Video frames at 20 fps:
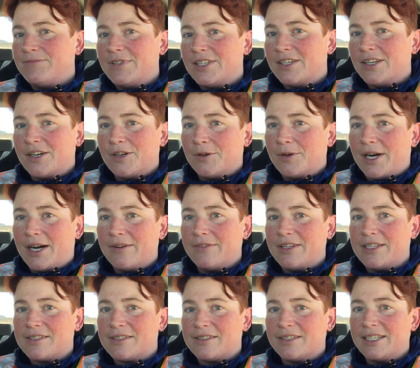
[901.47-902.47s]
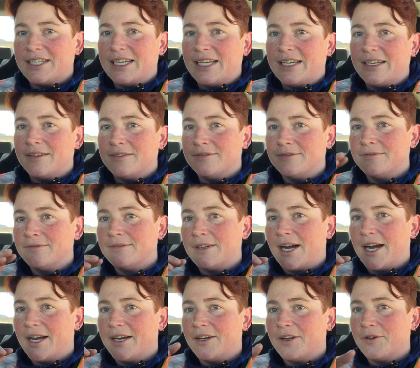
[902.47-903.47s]
you know, obviously,
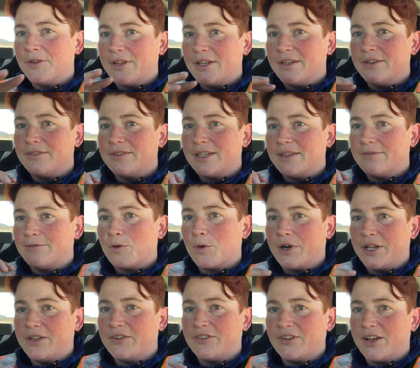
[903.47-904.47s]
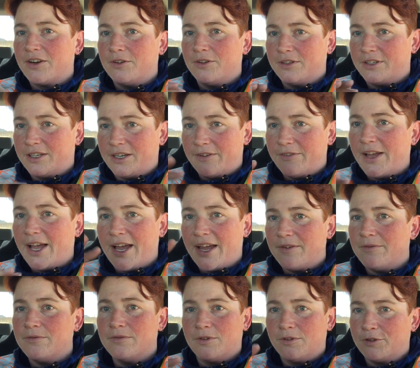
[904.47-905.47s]
I know that 40 is not old, and I've
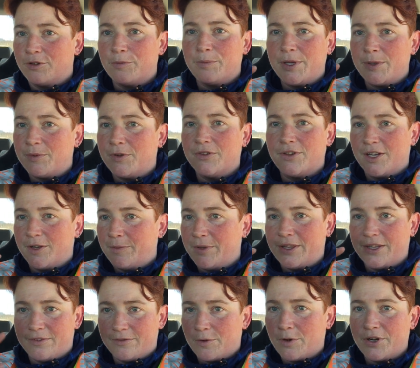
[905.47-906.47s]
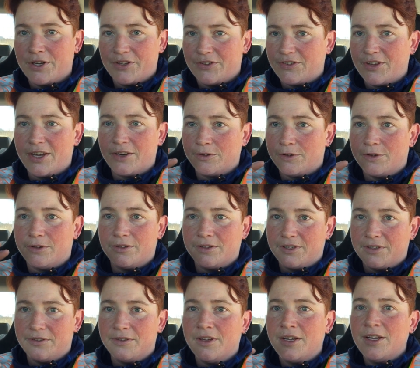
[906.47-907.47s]
had older people tell me that 40 is not
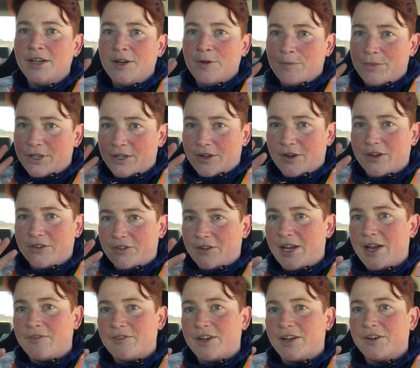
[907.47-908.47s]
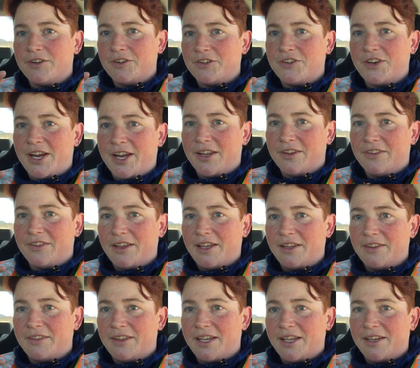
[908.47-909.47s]
old, but you also have to understand
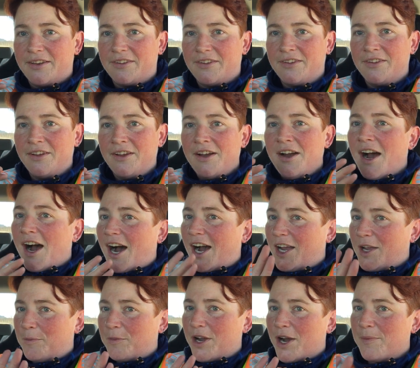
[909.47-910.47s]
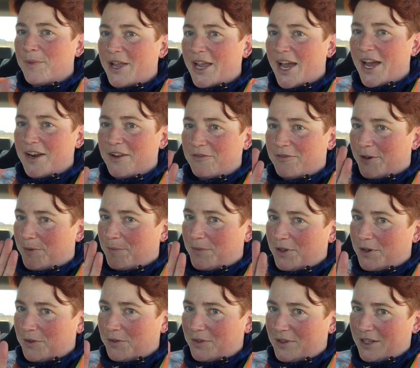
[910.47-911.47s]
that I am coming at it from,
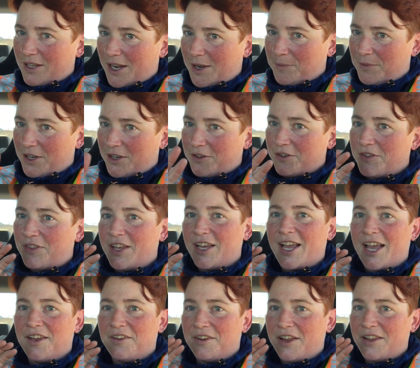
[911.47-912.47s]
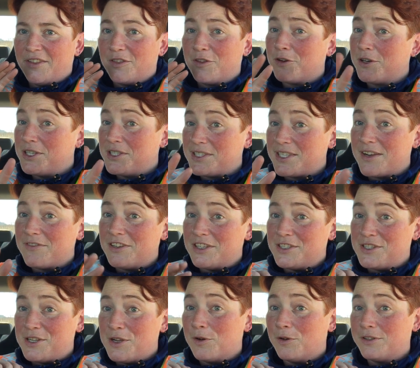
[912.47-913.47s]
you know, the I'm younger thing, and 37
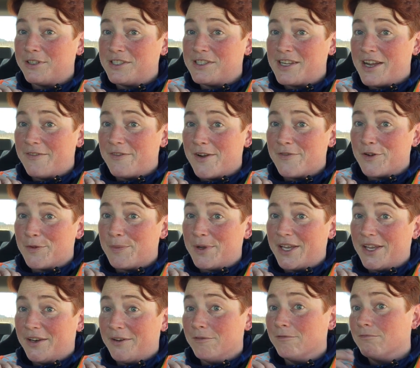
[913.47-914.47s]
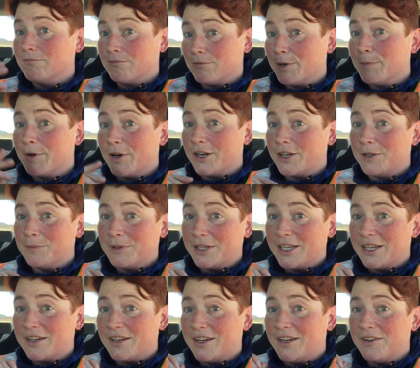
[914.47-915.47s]
is the oldest I've ever been,
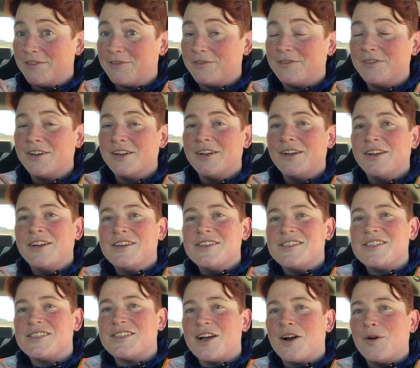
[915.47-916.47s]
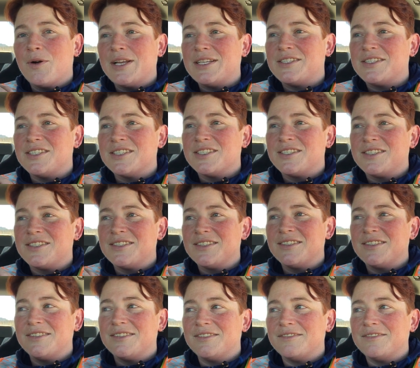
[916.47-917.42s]
remarkably enough. So it's just,